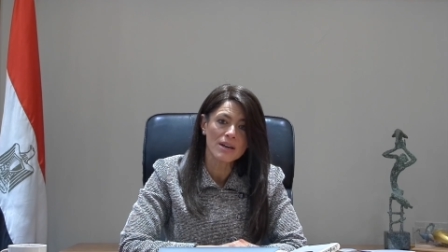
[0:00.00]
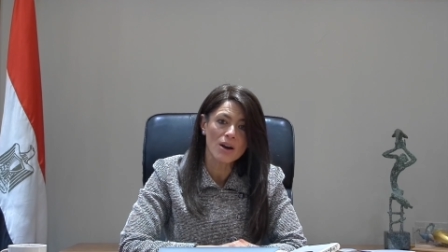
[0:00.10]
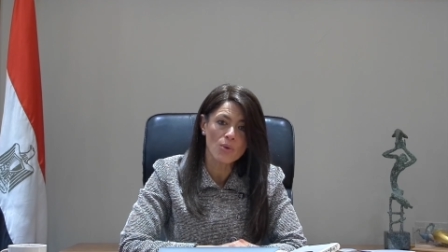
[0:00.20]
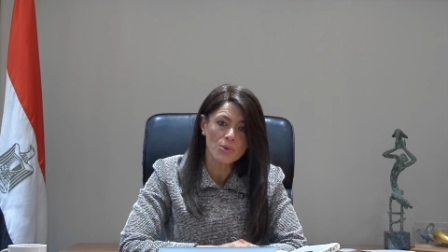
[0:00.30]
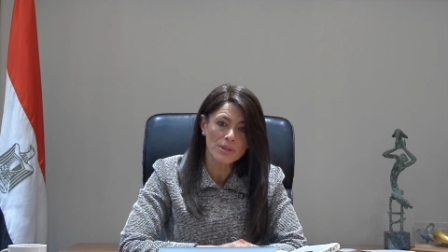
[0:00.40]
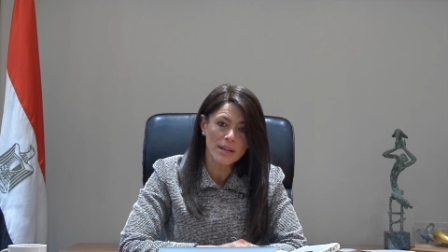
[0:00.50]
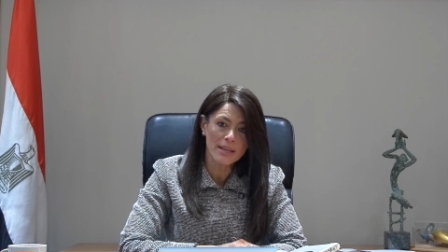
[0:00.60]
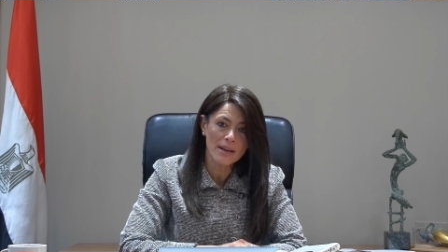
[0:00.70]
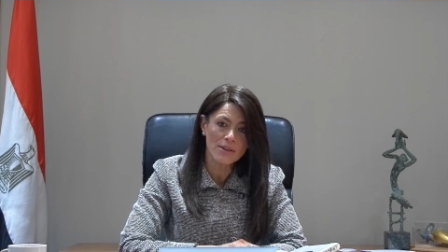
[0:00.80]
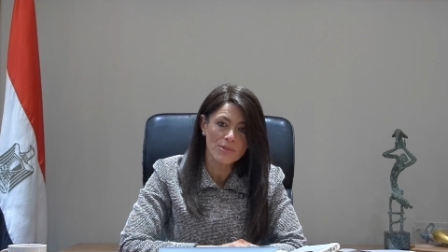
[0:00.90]

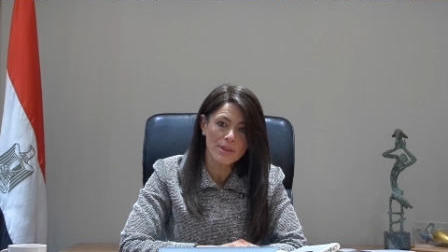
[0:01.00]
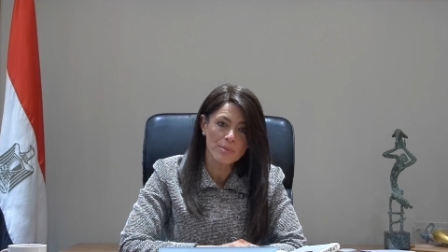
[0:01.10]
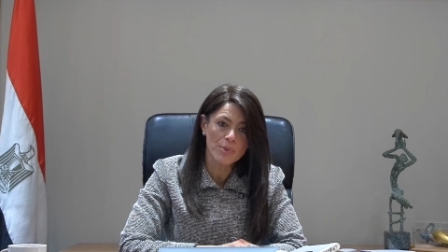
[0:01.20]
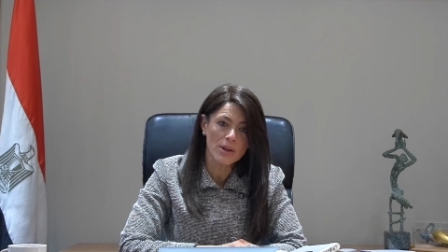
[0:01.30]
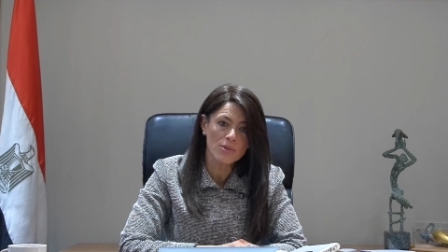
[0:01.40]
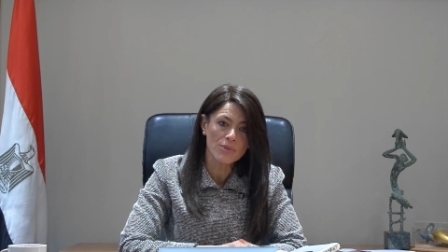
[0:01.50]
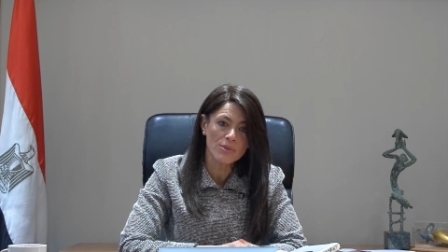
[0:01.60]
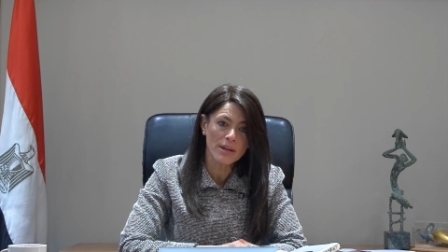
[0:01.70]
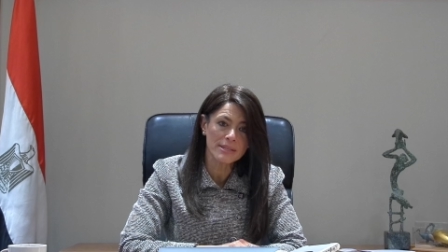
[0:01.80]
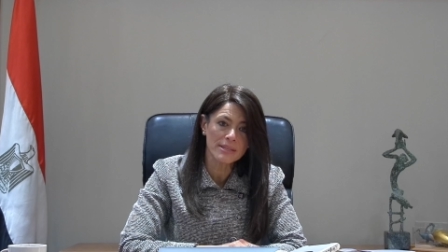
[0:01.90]
Accordingly, under the umbrella of the
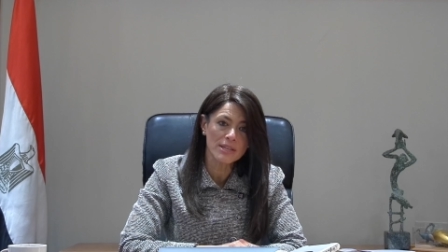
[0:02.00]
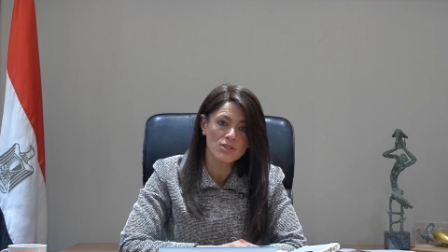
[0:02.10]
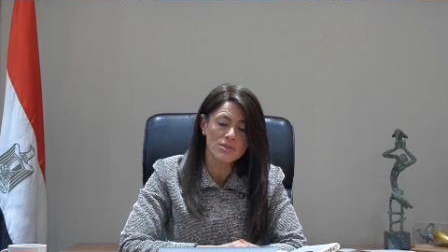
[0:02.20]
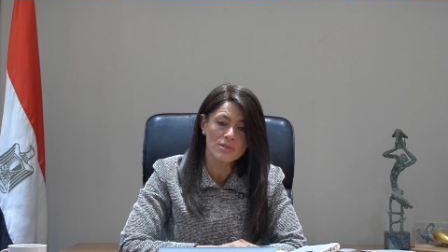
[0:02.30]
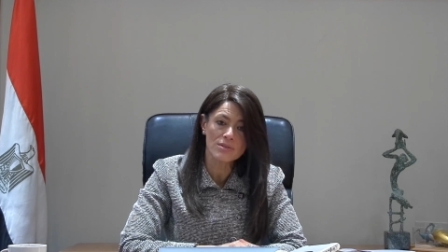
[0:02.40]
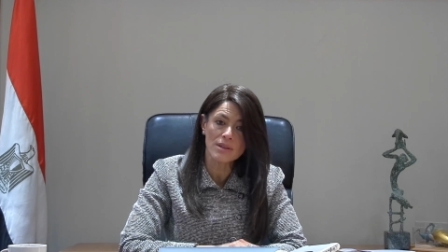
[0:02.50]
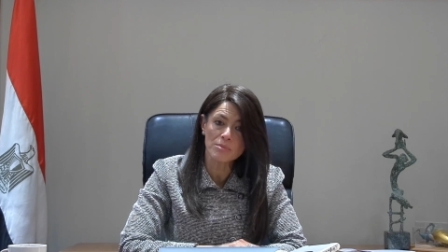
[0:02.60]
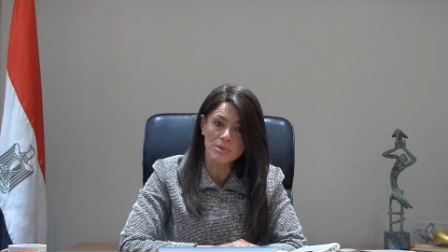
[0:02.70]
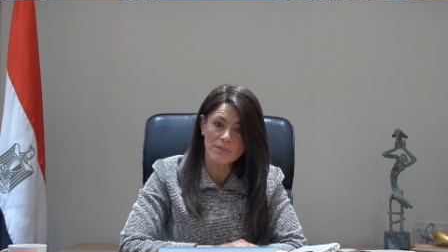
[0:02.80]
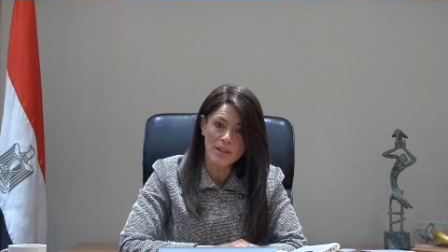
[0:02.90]
United Nations
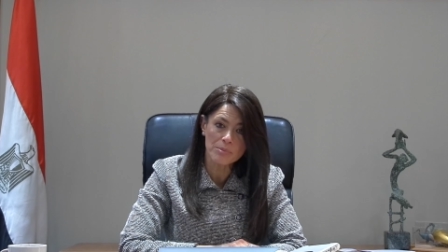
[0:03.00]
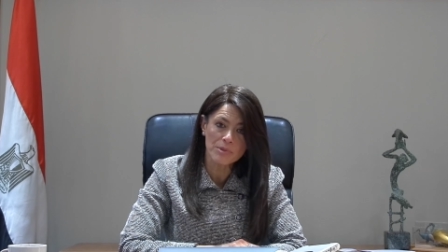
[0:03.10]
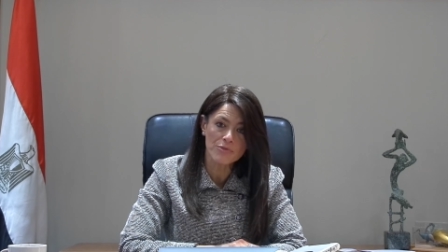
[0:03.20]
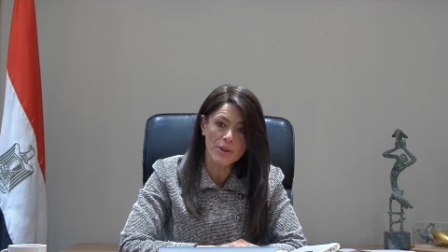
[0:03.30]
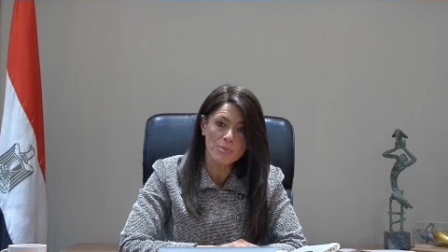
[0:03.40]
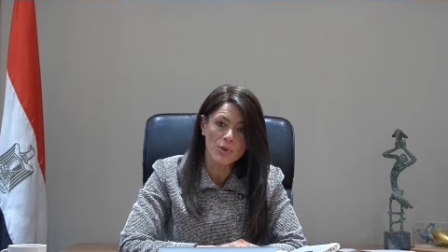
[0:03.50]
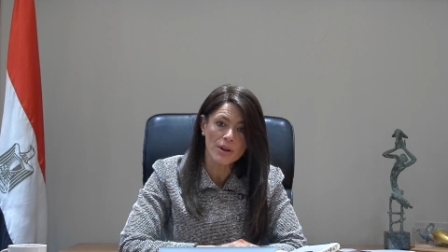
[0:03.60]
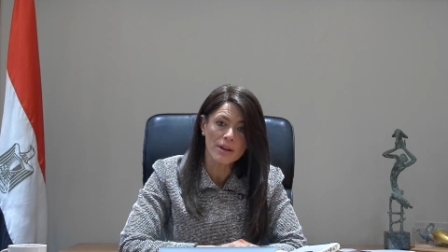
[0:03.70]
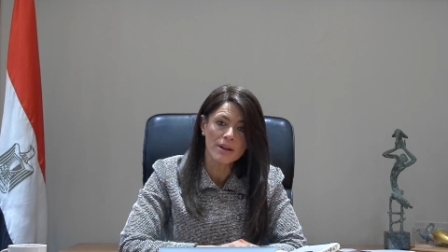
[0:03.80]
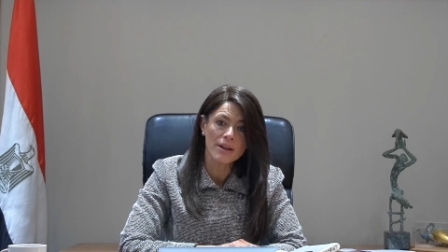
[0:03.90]
Sustainable Development Framework